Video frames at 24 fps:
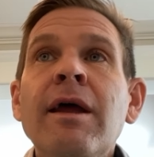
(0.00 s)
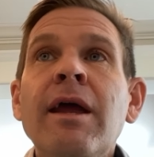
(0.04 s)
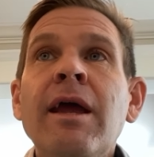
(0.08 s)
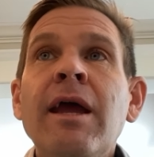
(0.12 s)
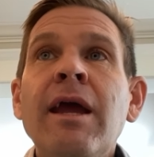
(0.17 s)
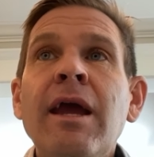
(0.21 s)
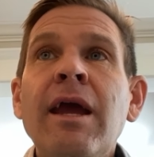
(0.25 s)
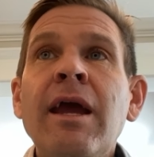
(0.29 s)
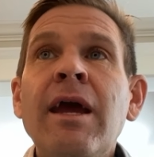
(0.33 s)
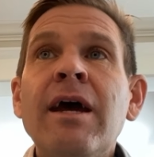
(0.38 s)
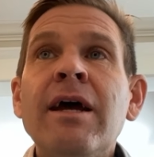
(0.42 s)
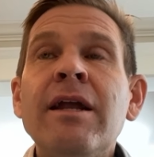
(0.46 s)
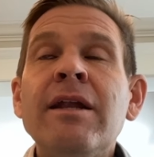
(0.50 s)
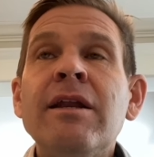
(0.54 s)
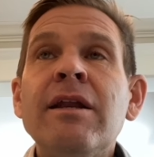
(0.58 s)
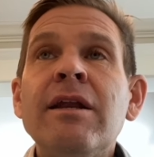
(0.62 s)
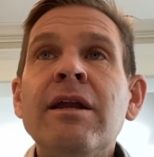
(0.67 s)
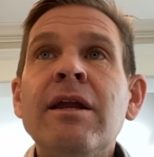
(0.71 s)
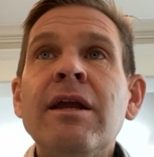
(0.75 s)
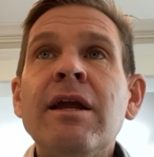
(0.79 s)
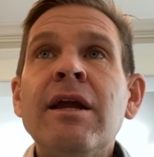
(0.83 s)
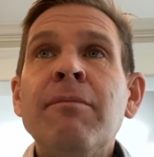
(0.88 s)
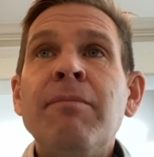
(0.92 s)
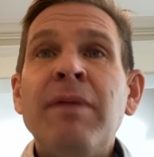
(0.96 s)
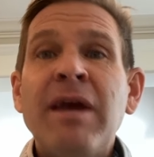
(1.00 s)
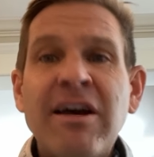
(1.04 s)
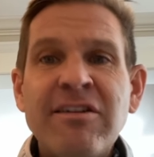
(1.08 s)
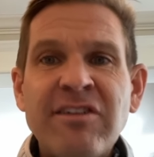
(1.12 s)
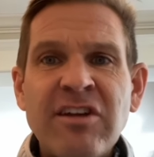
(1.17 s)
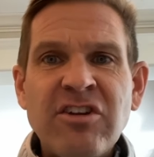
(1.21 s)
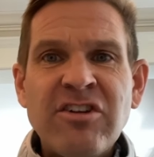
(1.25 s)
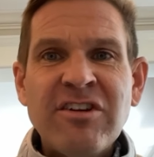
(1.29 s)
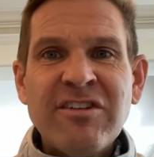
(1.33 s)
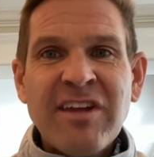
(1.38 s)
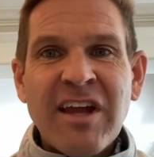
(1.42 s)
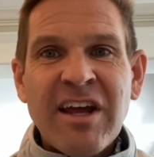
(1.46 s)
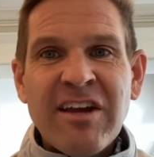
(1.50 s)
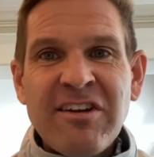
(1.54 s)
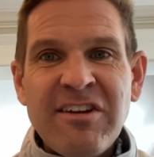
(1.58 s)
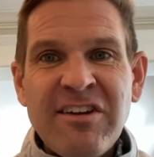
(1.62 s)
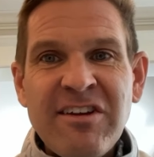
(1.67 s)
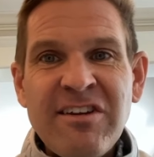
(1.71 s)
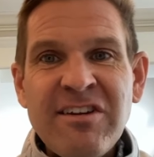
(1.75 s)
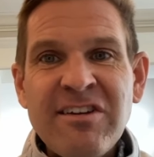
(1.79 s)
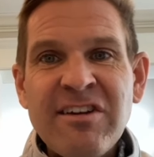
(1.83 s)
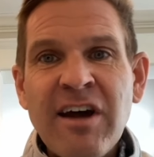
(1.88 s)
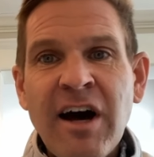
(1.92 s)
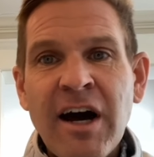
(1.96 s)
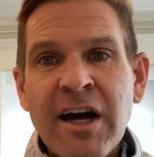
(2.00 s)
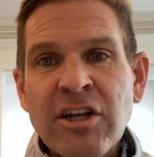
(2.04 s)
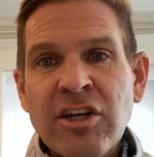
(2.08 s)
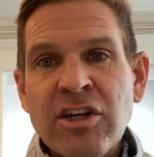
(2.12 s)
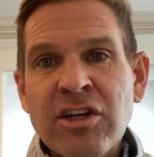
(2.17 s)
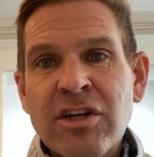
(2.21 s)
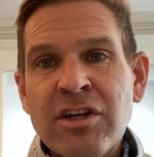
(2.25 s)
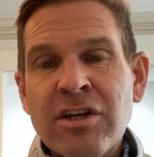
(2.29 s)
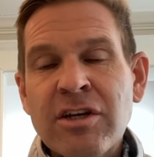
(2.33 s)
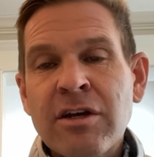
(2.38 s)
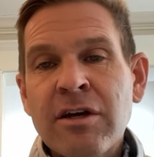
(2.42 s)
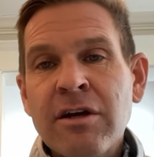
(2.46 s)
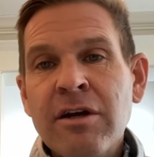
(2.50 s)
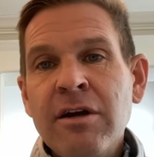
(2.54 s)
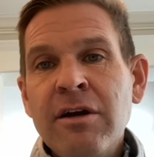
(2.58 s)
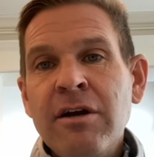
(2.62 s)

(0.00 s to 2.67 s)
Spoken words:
And because it just has such